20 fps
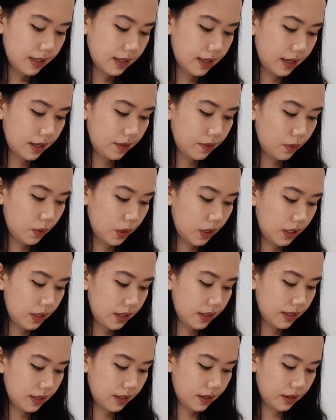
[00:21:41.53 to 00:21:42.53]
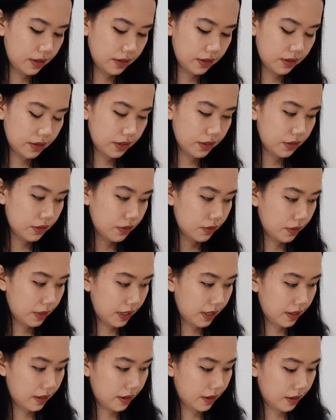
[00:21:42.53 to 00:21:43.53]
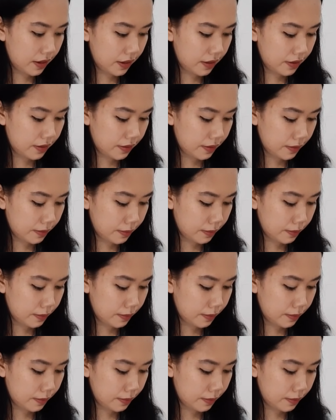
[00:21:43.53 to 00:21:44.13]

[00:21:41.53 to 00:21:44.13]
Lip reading: Ten of Wands, and also the Strength card.